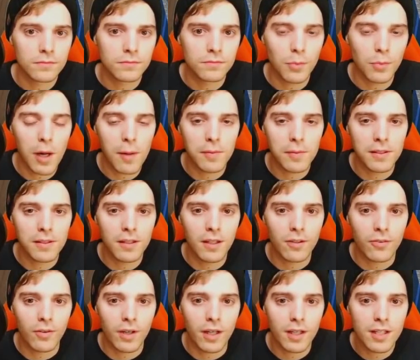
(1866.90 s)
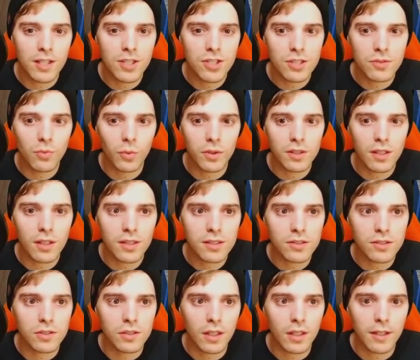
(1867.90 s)
Probably not, right? He just wants
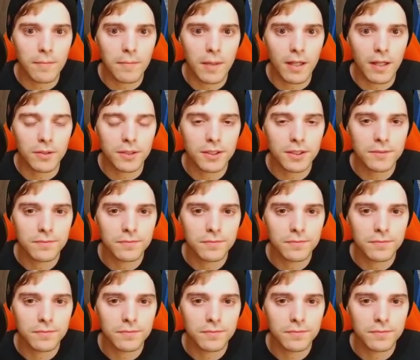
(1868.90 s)
us to knock him out.